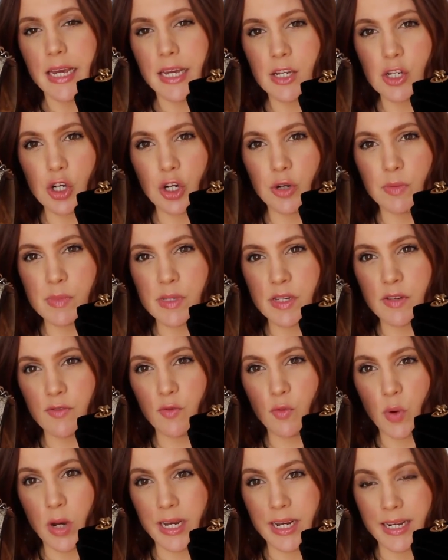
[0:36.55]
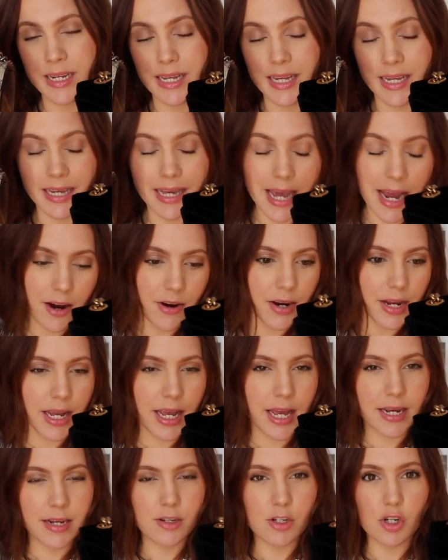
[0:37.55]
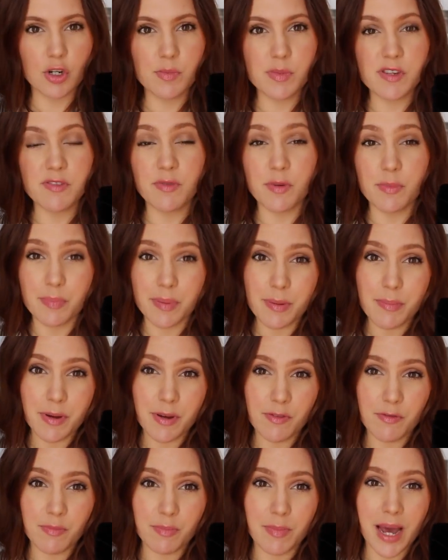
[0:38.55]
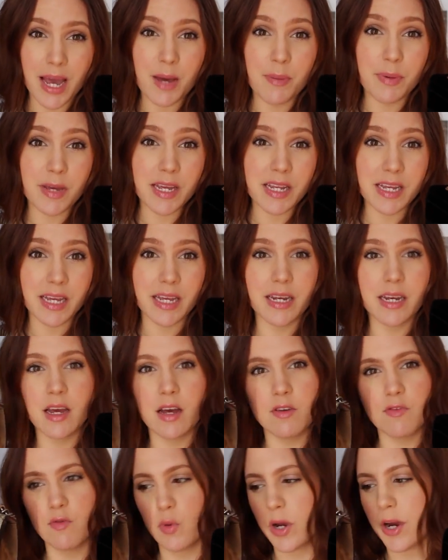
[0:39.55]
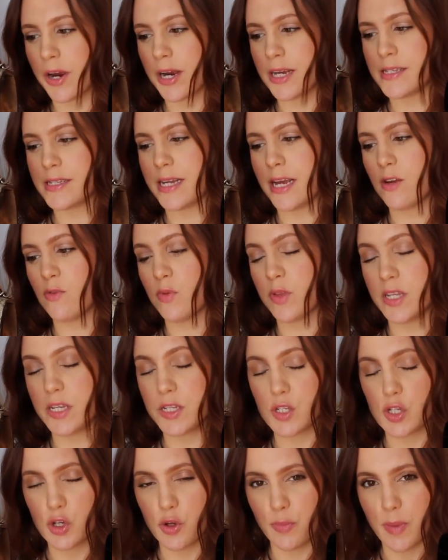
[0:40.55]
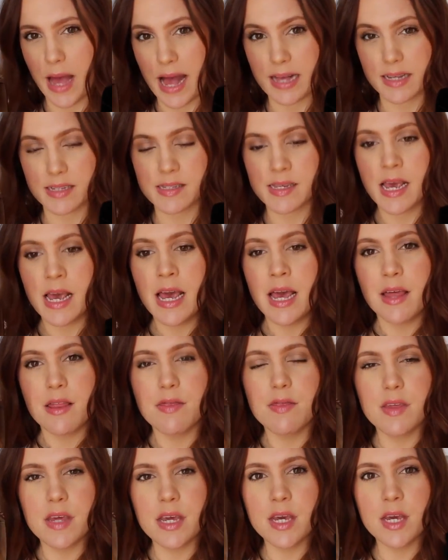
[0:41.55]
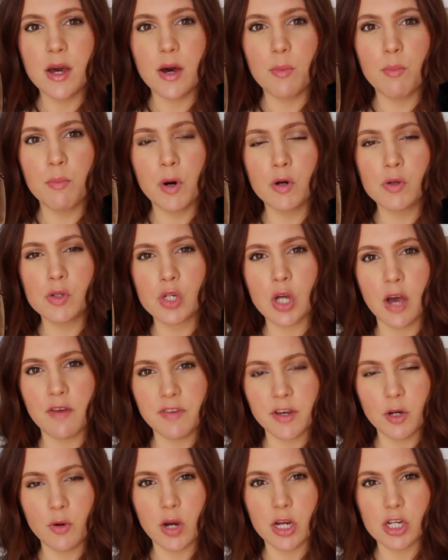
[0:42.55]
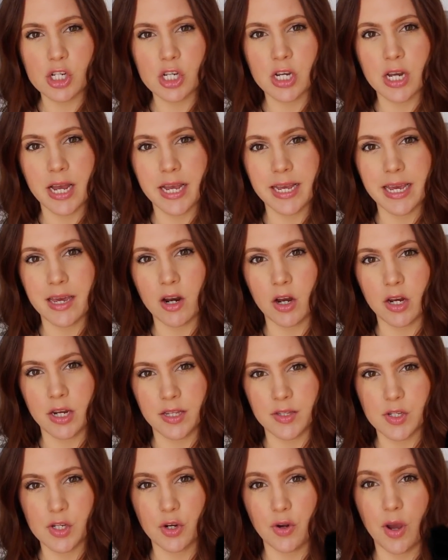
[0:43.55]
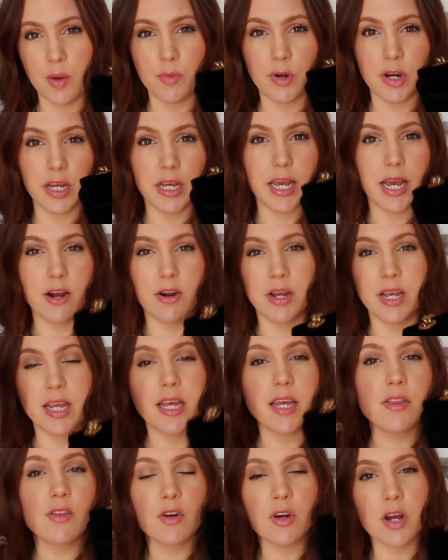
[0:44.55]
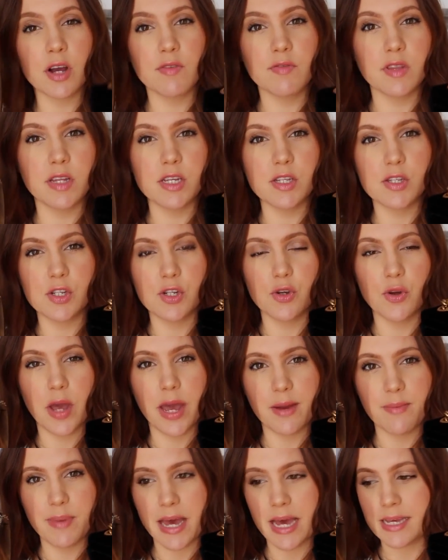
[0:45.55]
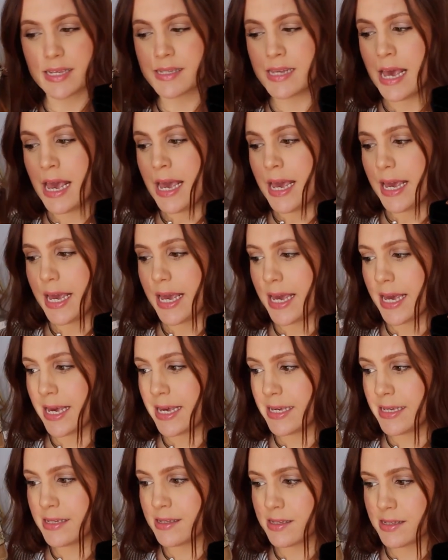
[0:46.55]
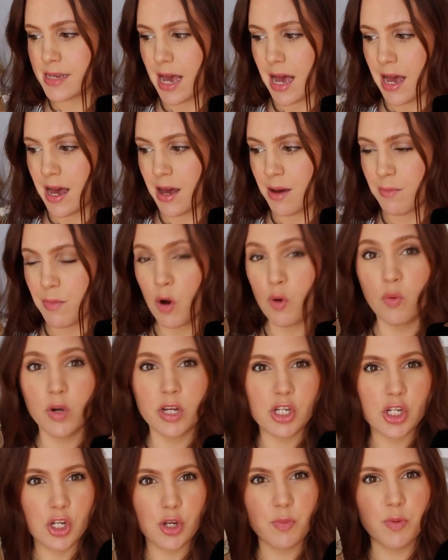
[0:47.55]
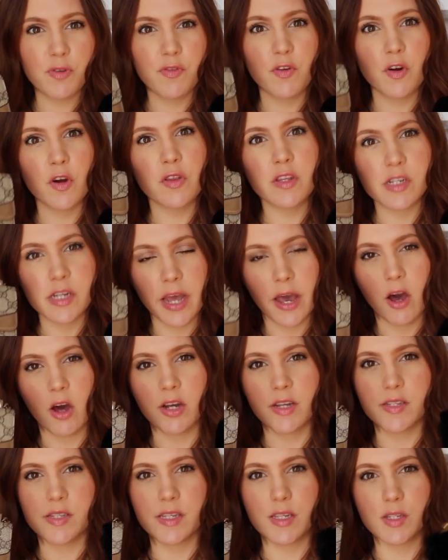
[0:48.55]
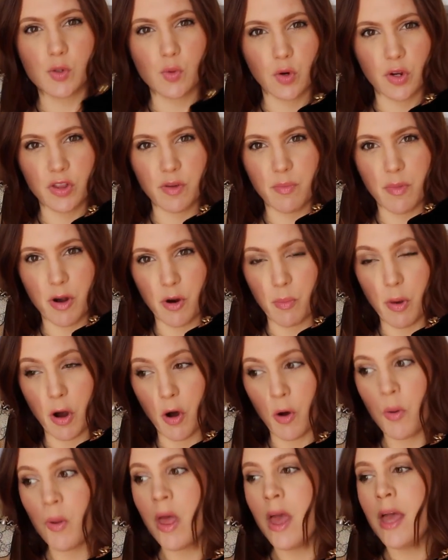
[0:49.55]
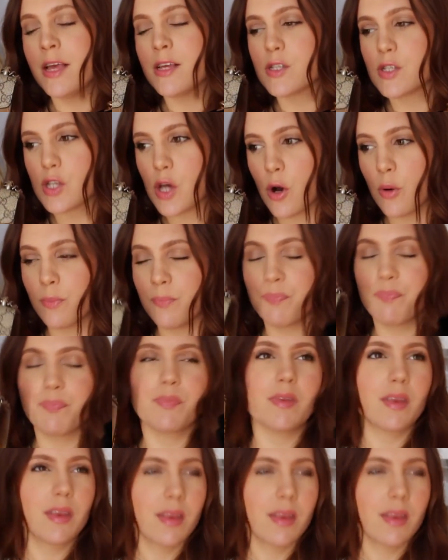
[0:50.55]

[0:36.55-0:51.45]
in terms of what it can carry, and in terms of a bit of my opinion of where I stand with these two bags. The most often question I get on Instagram when I carry either of these two handbags is, which do you prefer, the Dionysus or the Marmont? So